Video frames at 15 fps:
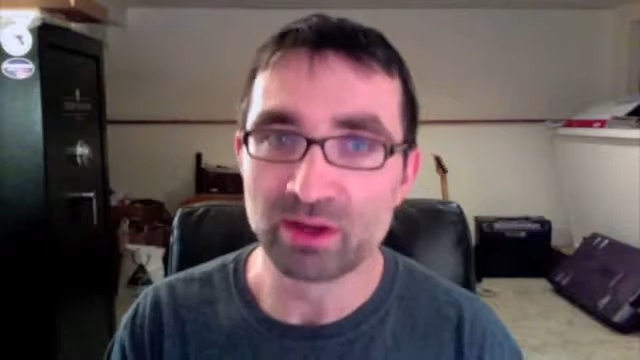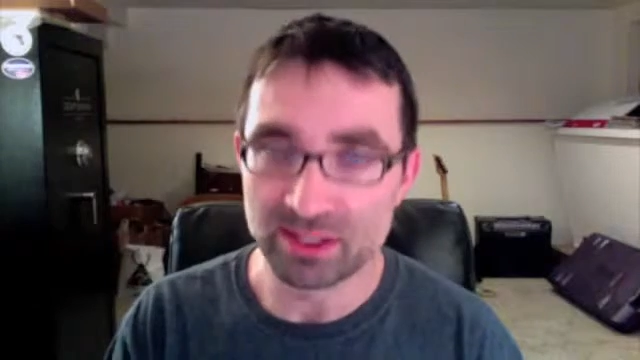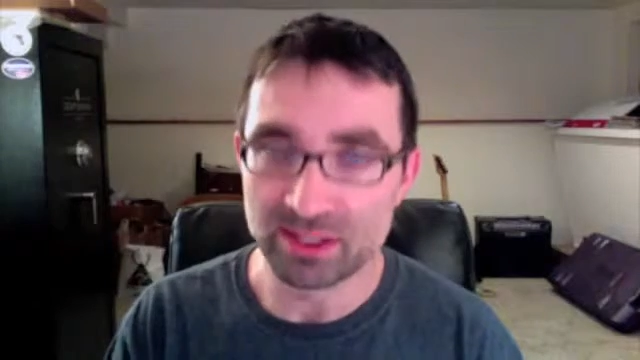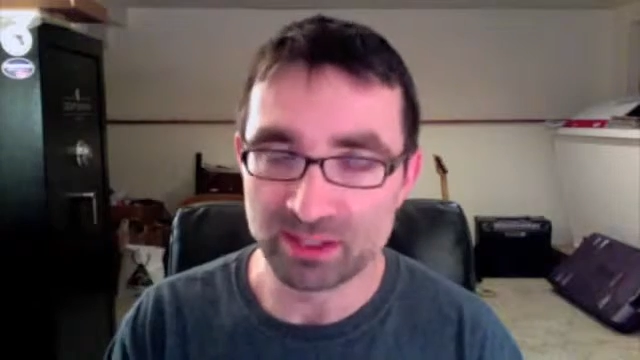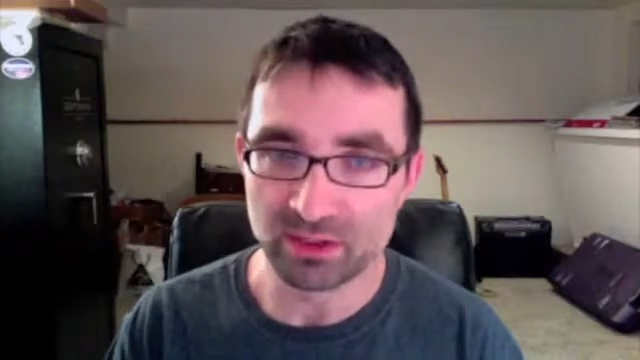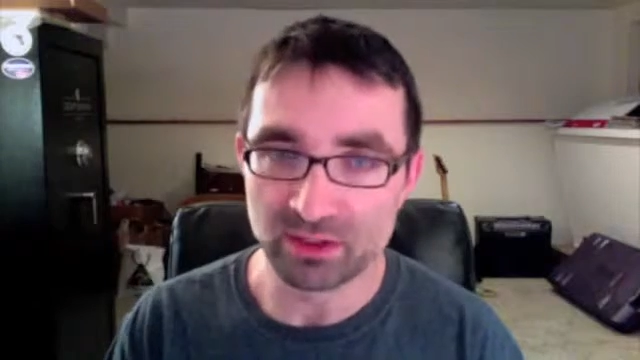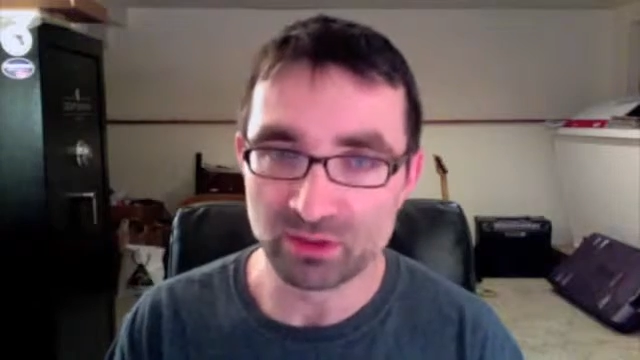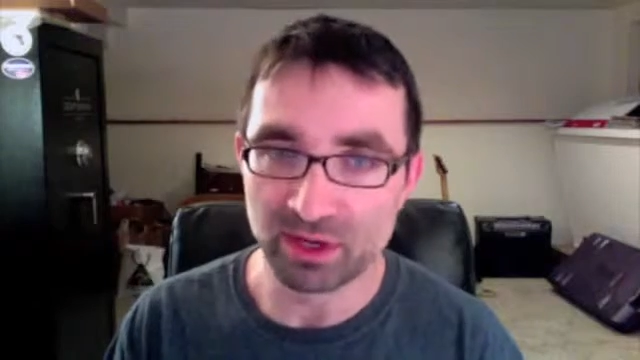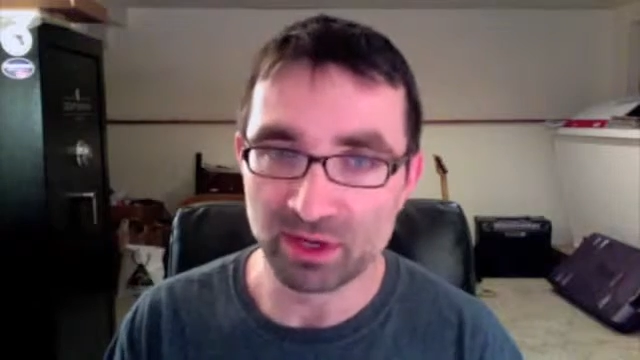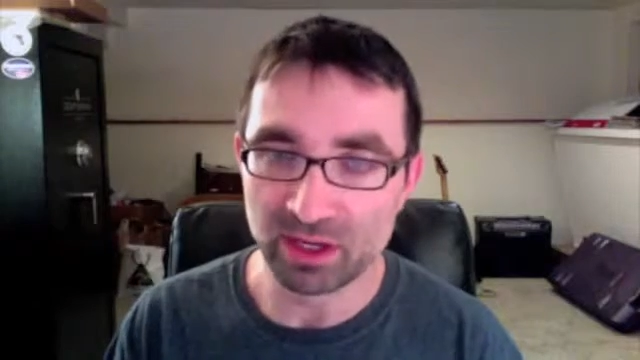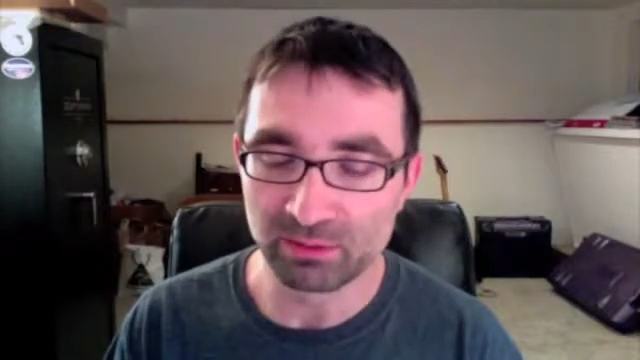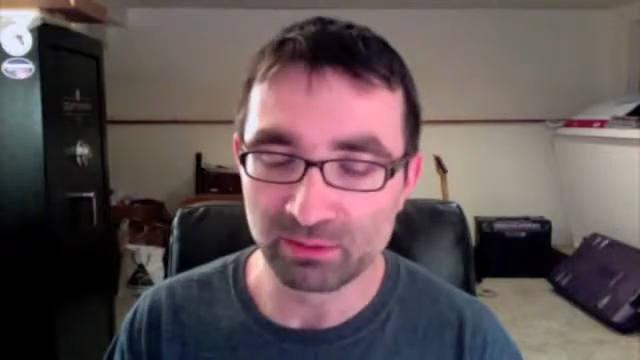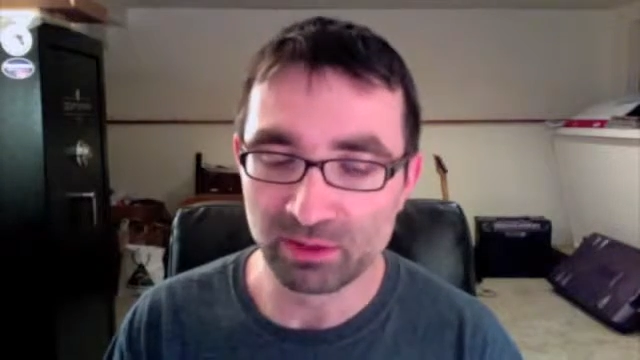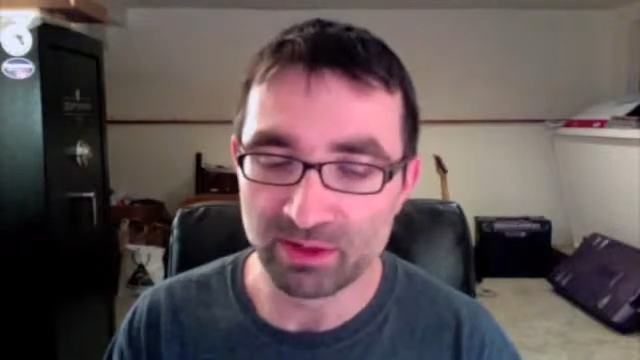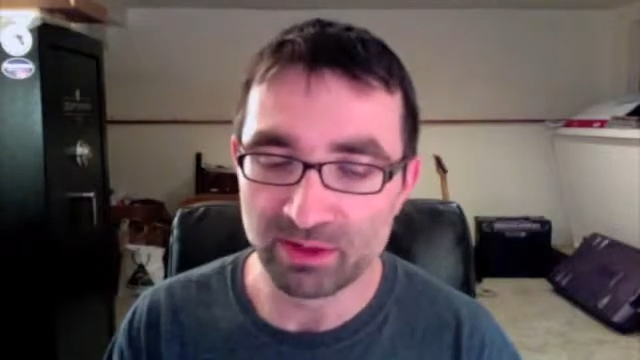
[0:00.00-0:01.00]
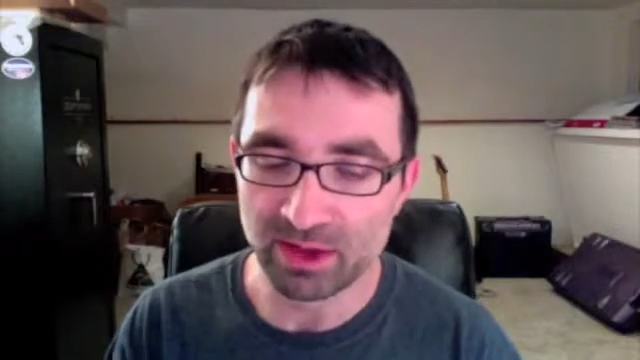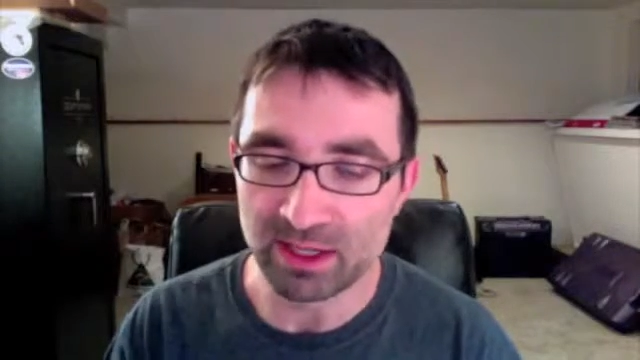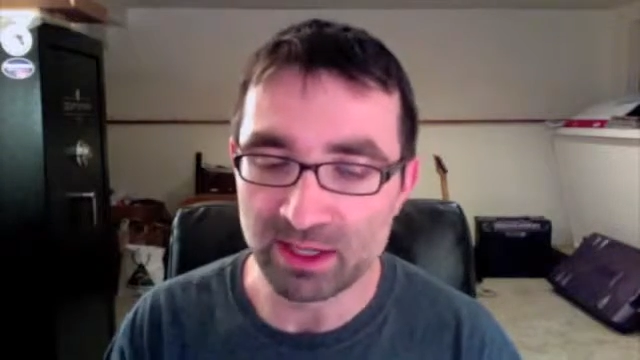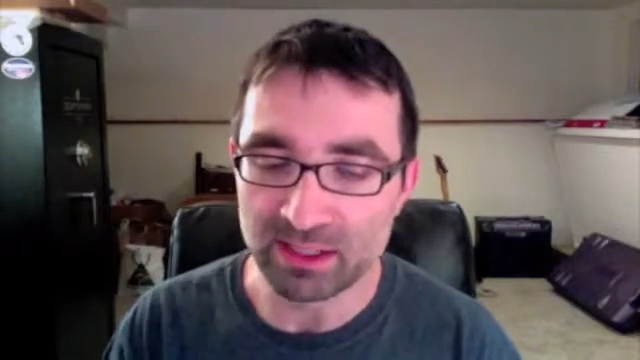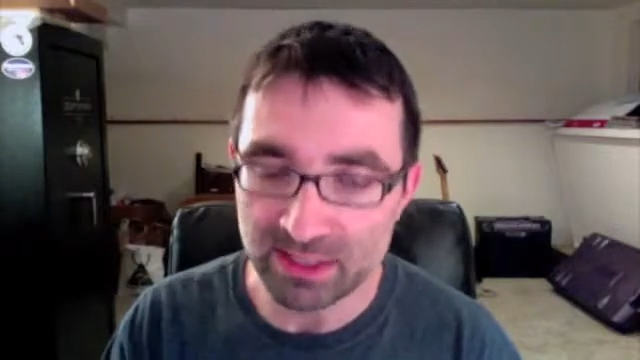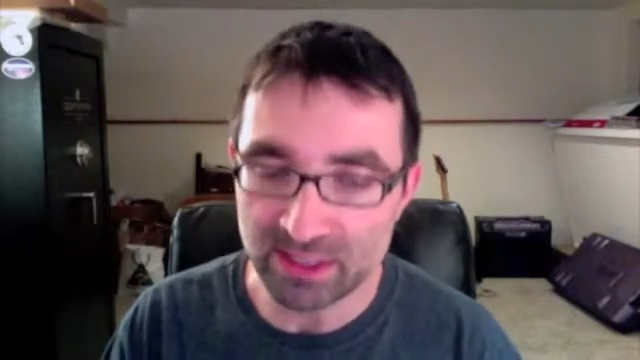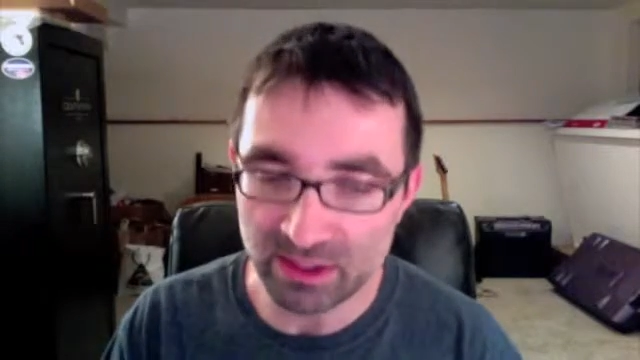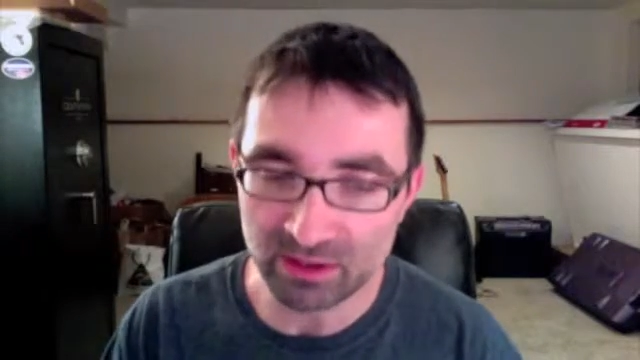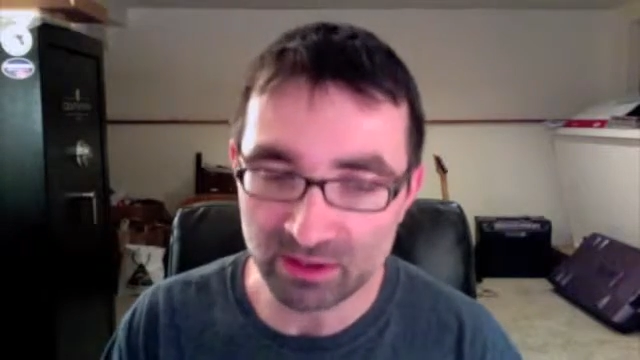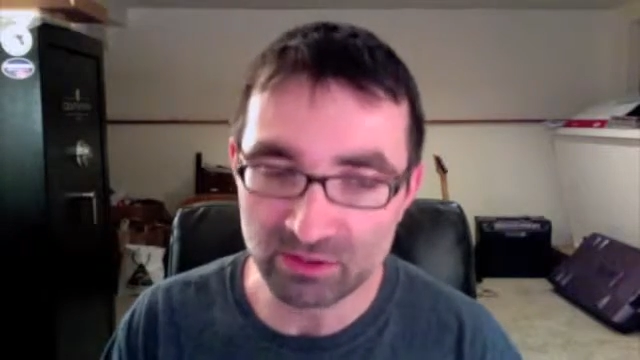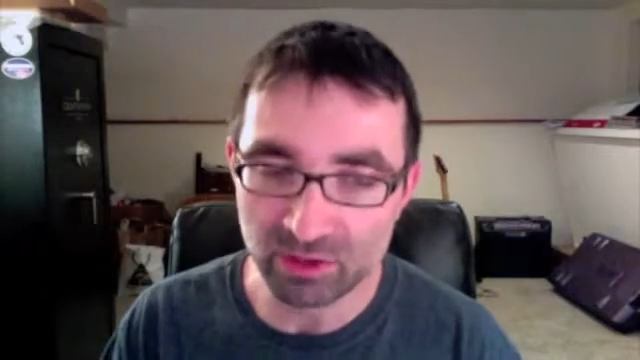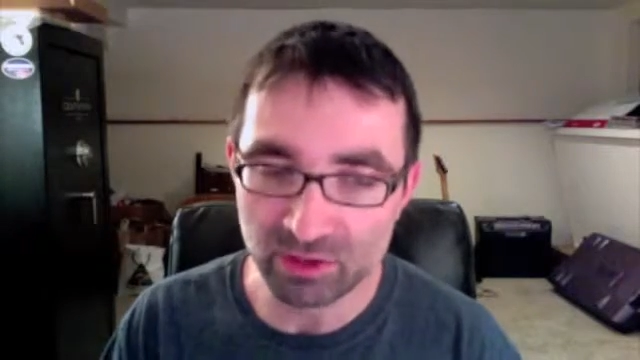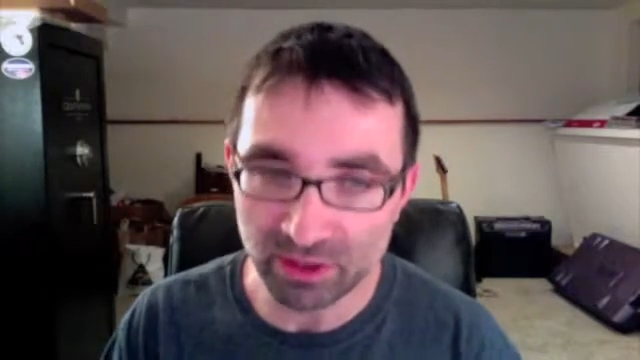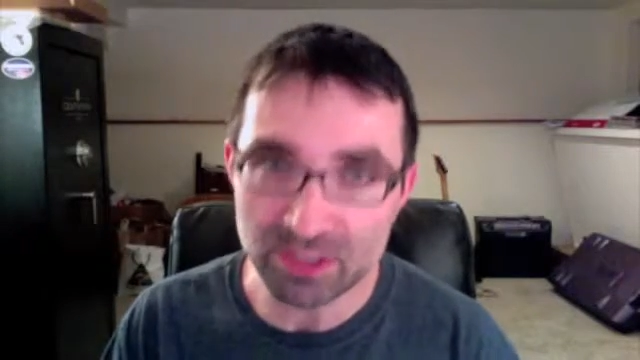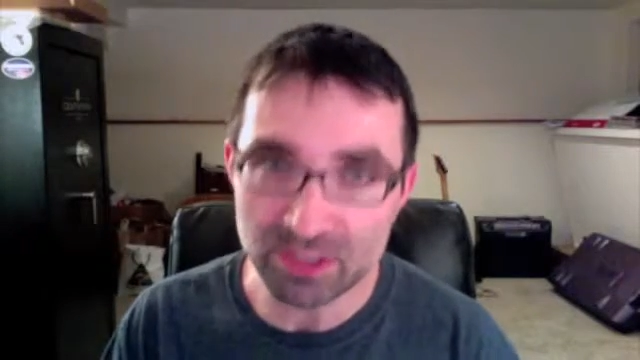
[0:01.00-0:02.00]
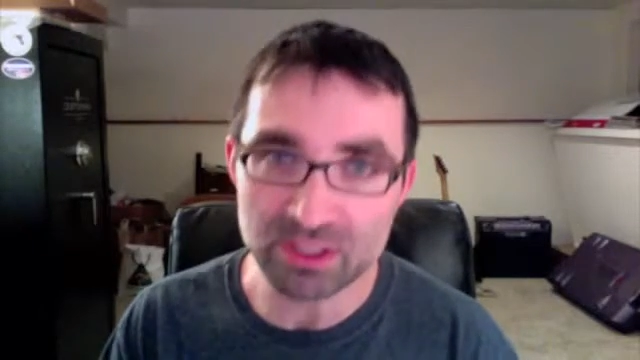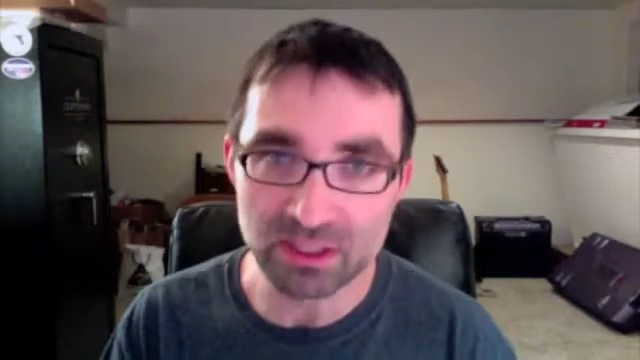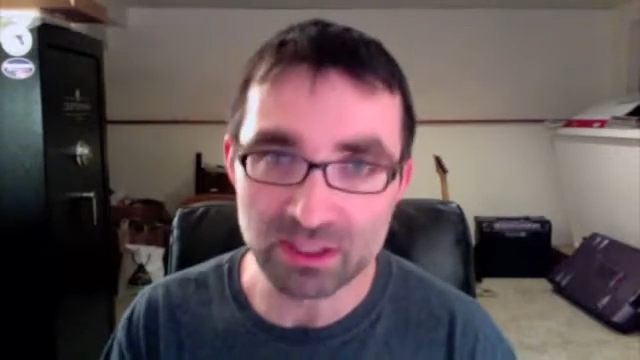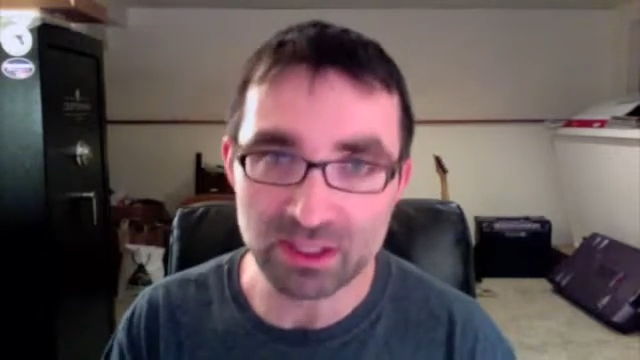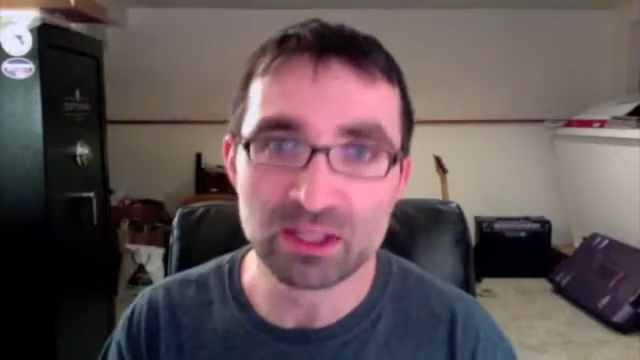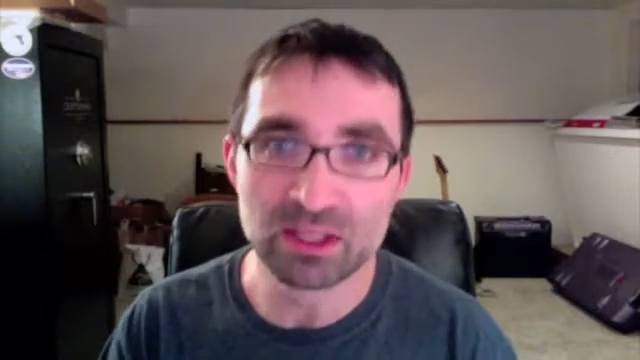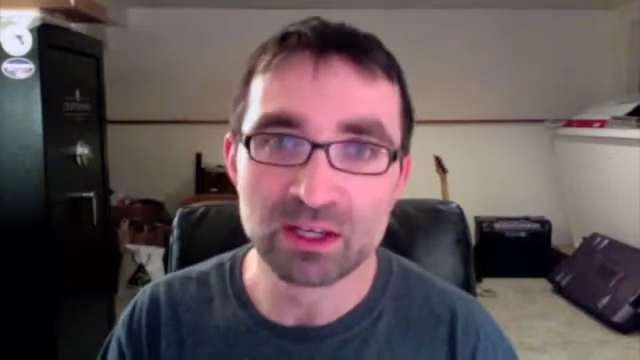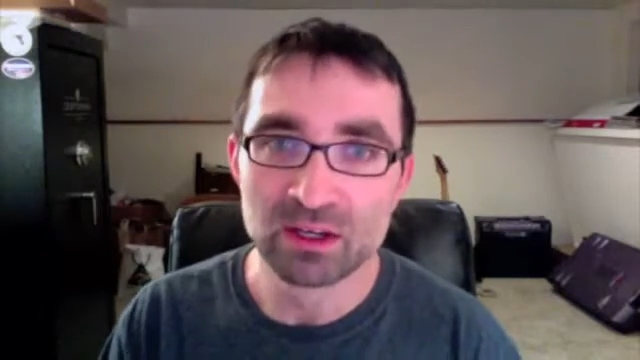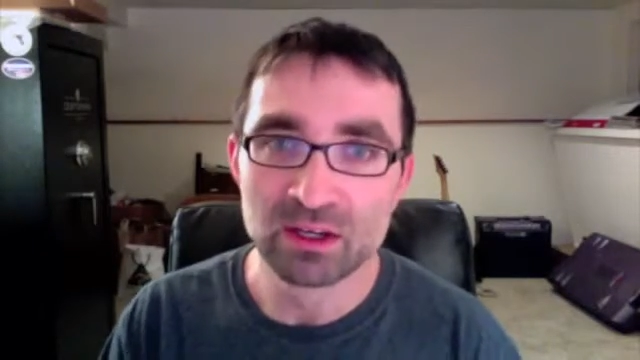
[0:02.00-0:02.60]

I started doing my kettlebell thing. I did it religiously,